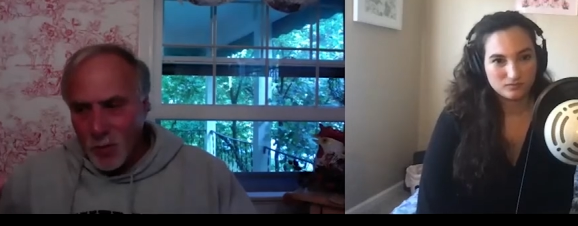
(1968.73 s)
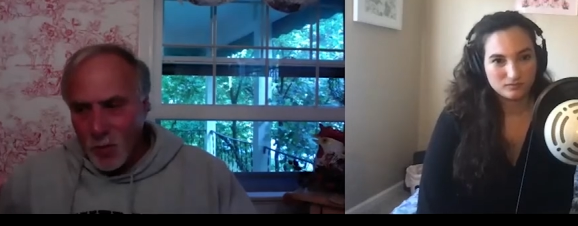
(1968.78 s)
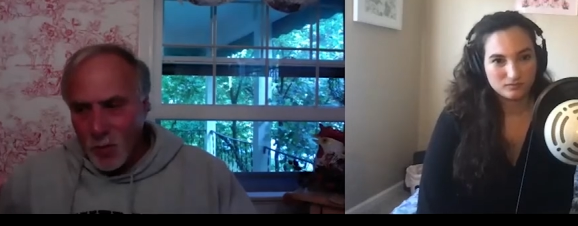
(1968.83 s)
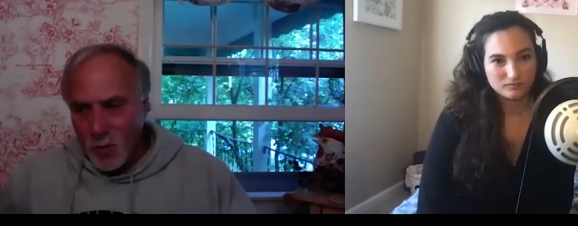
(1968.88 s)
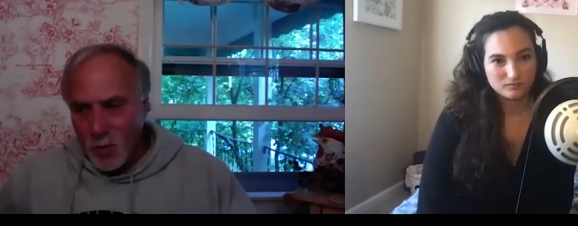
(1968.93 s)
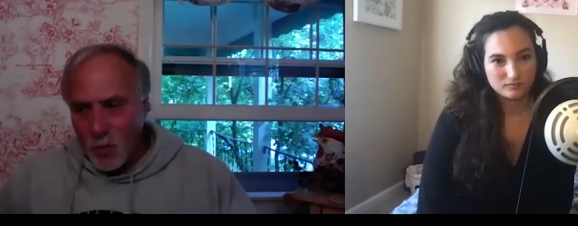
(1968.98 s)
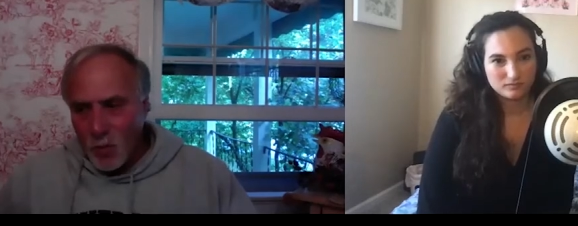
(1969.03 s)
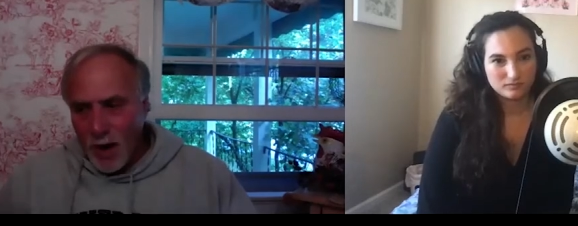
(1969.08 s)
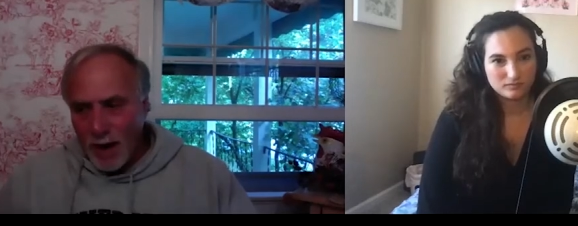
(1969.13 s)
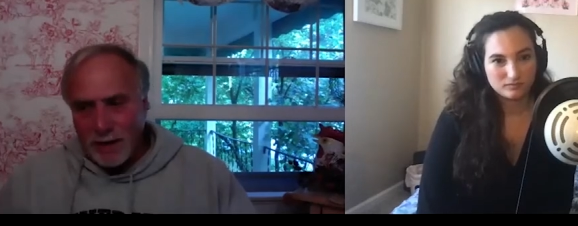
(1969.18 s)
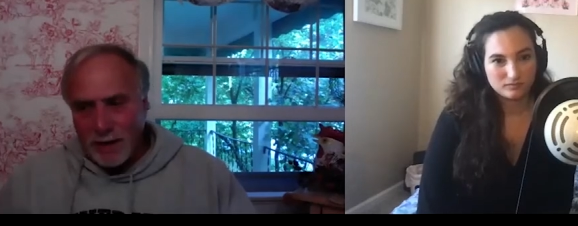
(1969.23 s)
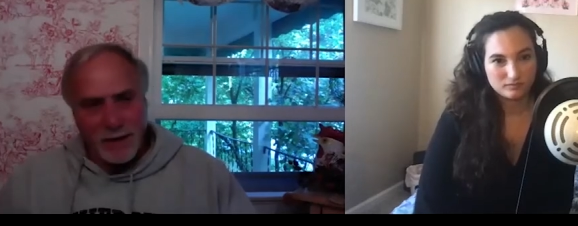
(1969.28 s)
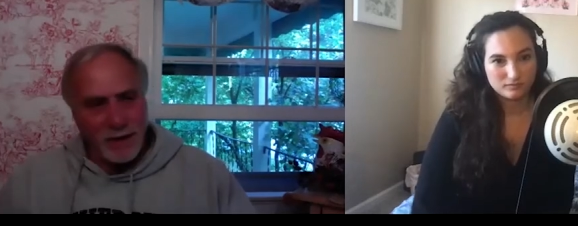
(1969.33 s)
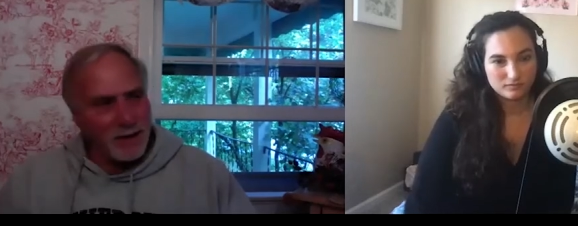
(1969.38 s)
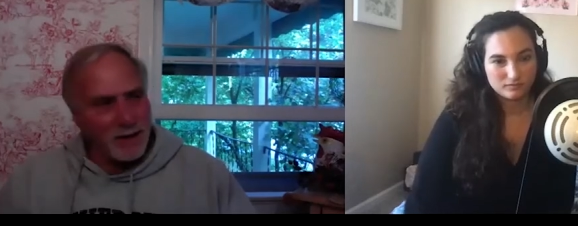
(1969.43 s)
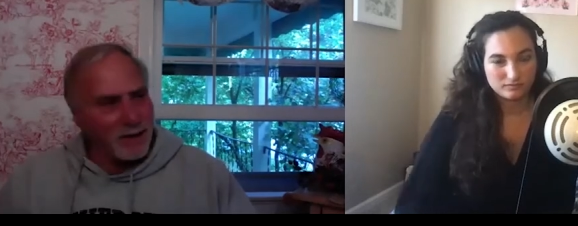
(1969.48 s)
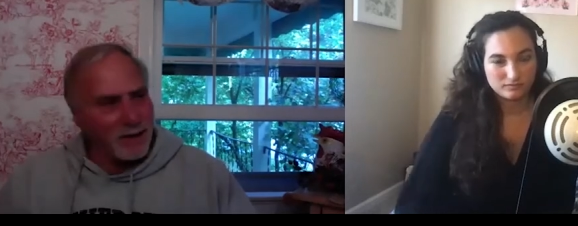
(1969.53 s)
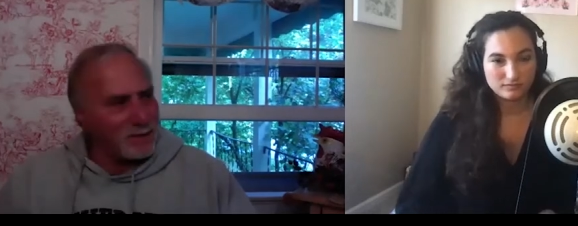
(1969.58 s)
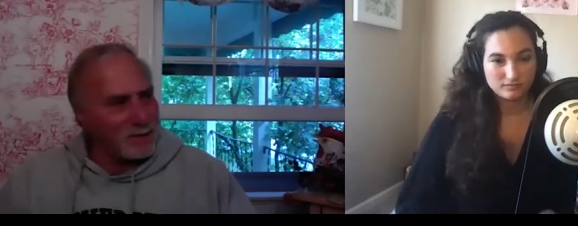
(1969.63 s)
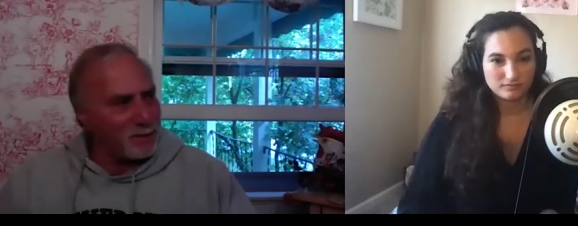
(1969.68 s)
Speaker 1: Wendy
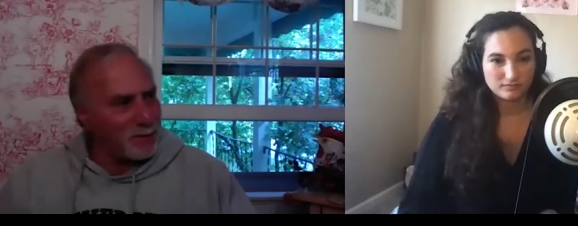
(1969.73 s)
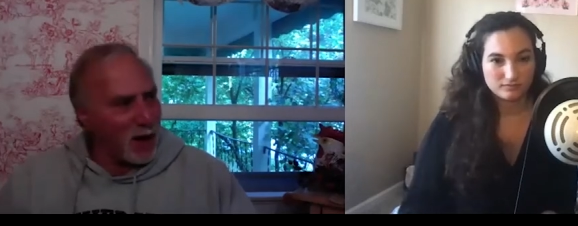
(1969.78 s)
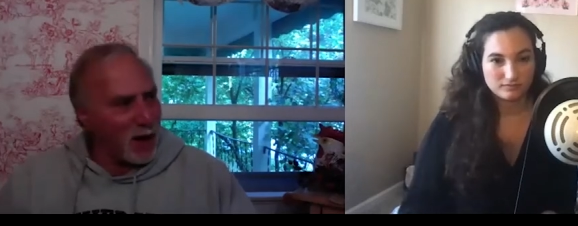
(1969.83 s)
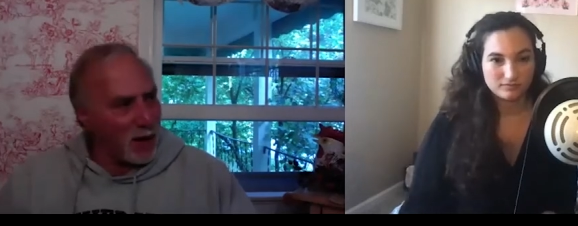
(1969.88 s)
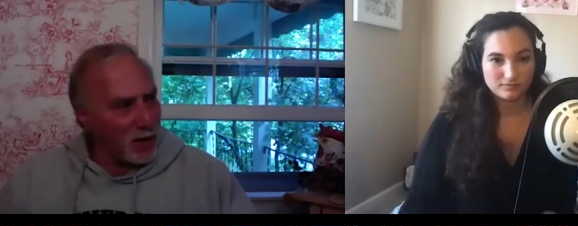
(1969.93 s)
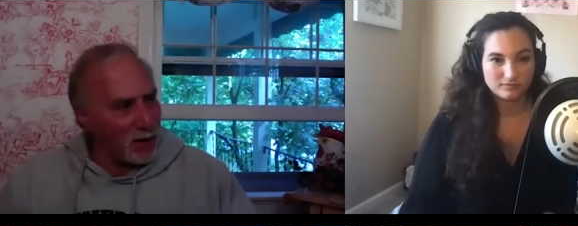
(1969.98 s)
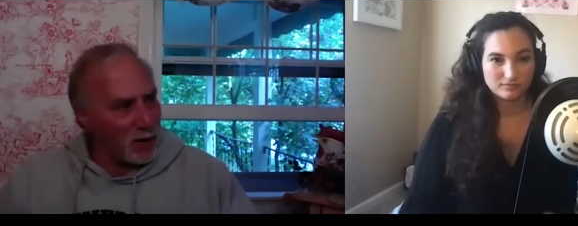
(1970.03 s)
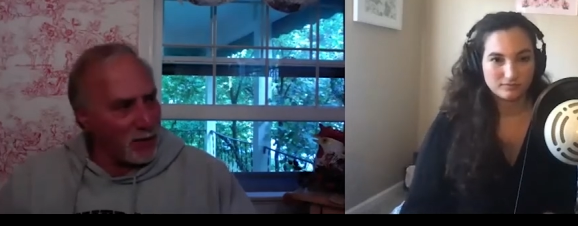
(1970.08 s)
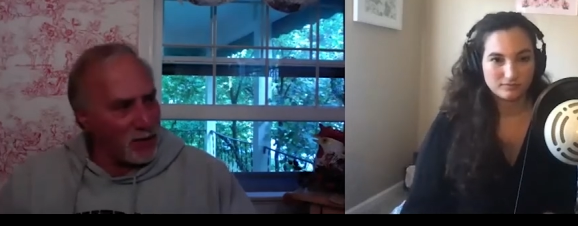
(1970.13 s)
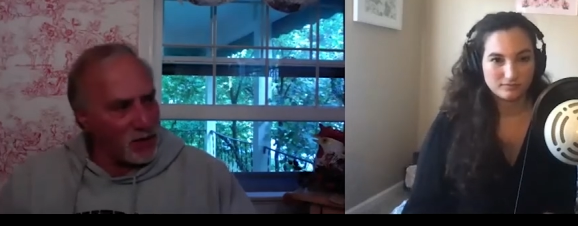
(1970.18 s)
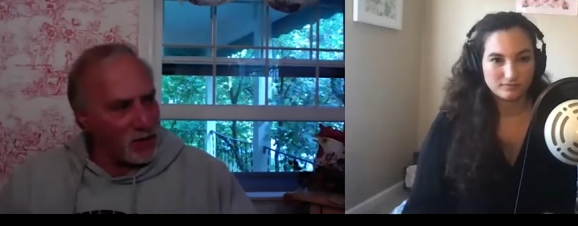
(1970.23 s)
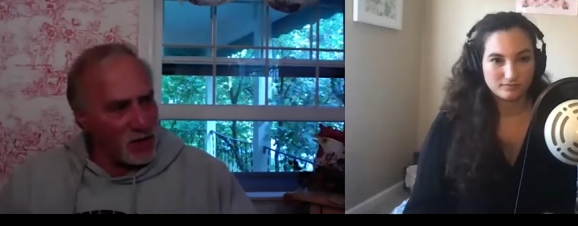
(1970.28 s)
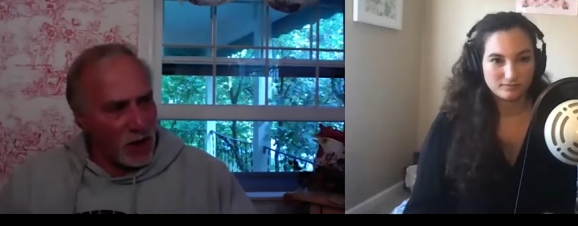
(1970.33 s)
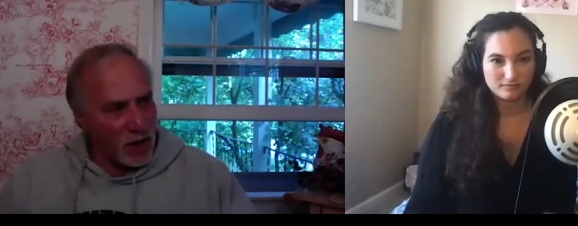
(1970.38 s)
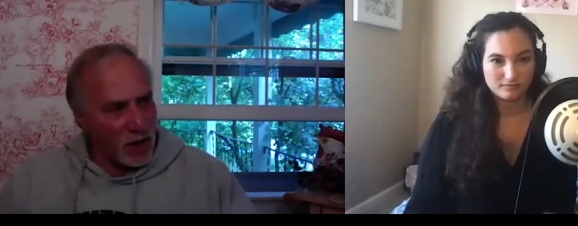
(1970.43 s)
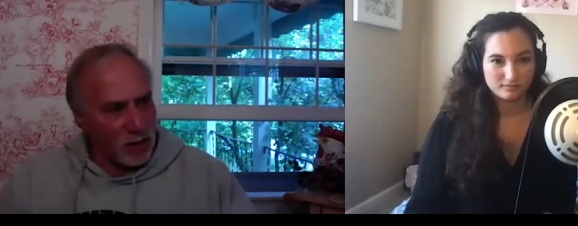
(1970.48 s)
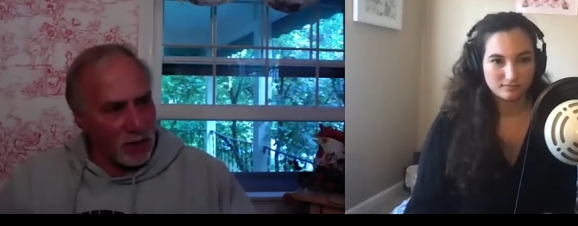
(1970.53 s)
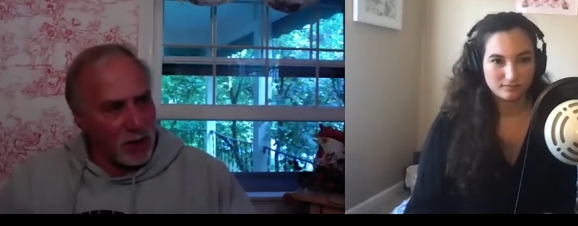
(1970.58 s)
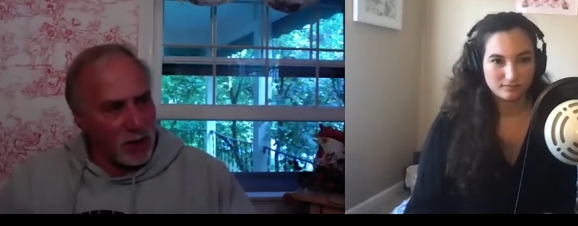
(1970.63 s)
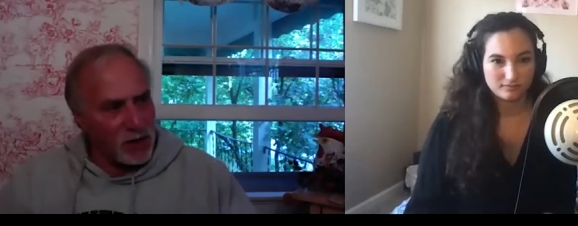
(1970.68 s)
is part of a
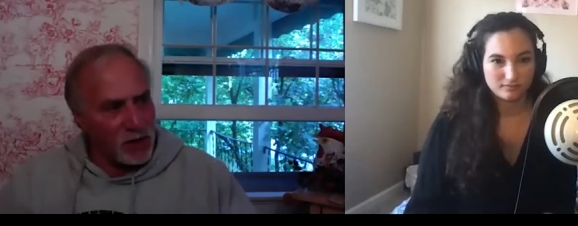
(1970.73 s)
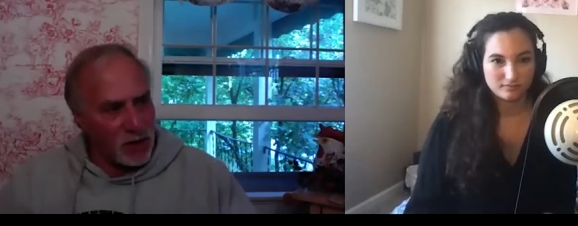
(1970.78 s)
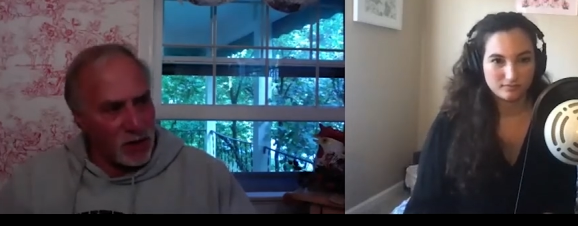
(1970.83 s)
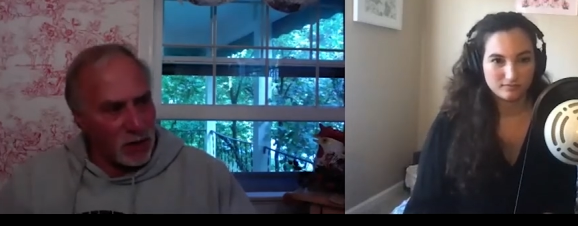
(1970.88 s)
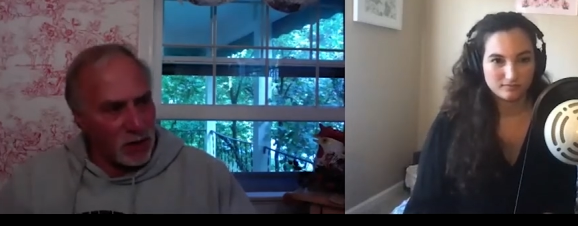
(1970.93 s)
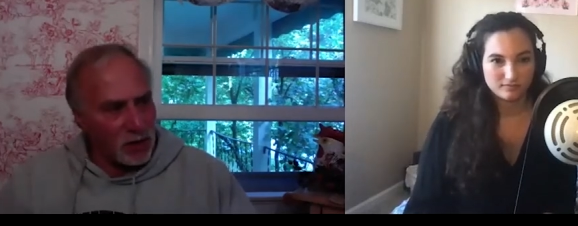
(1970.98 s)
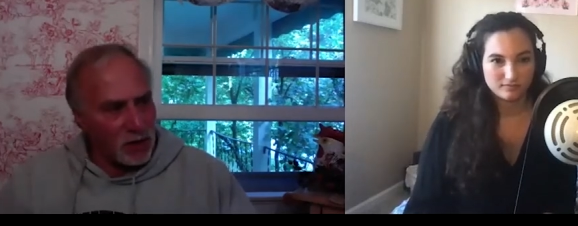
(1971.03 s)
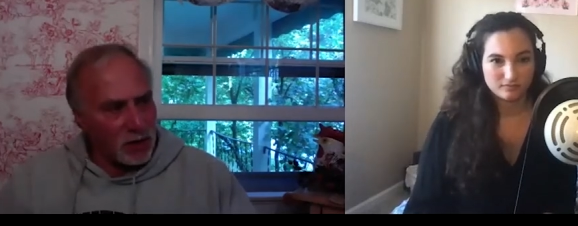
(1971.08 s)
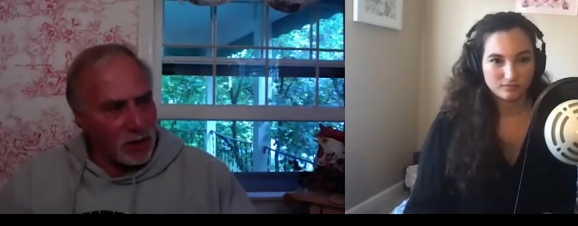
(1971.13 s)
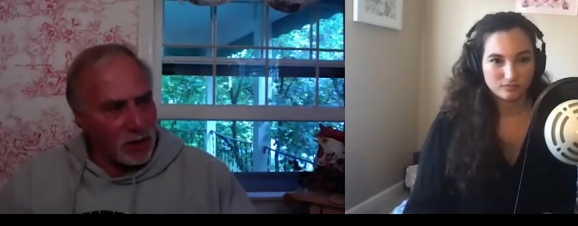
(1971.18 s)
generation